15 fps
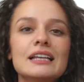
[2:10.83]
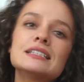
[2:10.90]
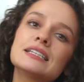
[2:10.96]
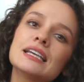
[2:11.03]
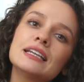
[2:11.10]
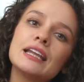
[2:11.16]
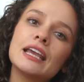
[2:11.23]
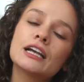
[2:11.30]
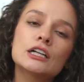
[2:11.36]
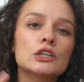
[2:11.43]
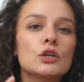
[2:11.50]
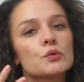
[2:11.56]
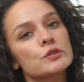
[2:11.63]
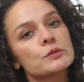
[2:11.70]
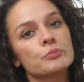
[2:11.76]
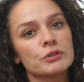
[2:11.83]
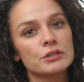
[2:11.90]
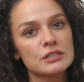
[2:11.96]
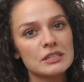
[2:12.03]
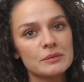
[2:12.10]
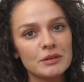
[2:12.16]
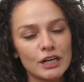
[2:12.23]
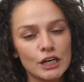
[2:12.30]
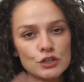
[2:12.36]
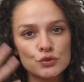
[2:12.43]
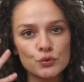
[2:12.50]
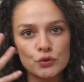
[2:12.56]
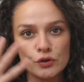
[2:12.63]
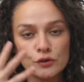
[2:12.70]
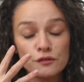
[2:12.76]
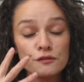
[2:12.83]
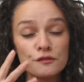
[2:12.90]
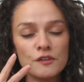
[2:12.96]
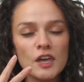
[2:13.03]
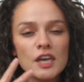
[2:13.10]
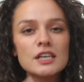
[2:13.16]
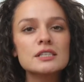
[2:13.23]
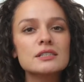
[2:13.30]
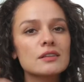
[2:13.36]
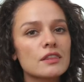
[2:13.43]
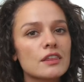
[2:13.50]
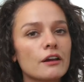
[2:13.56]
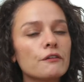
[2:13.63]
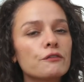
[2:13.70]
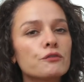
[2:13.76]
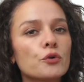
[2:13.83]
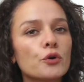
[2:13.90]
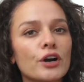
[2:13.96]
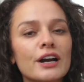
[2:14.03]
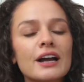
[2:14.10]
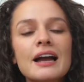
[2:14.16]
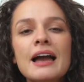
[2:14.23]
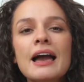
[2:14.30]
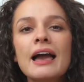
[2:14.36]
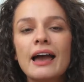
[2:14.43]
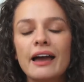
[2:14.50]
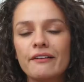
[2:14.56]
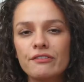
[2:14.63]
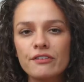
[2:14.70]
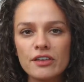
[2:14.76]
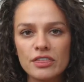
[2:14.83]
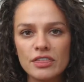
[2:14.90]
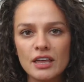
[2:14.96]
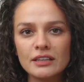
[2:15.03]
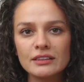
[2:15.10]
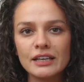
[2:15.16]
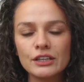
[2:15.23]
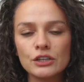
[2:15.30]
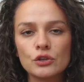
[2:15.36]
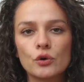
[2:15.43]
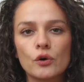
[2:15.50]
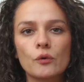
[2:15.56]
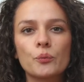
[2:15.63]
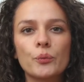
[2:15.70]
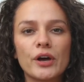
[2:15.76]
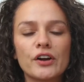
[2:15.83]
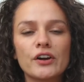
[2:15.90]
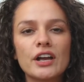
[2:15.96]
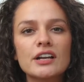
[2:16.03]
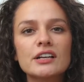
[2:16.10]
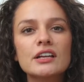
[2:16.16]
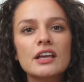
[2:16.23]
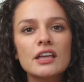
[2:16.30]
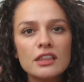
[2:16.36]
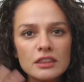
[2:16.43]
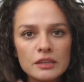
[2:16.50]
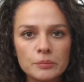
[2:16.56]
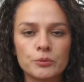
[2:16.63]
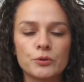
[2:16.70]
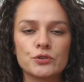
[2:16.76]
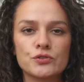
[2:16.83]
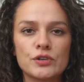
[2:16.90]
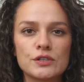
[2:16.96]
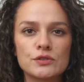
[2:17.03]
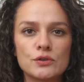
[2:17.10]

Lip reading: is in a close proximity to your face. Therefore, everything that you're wearing in the portrait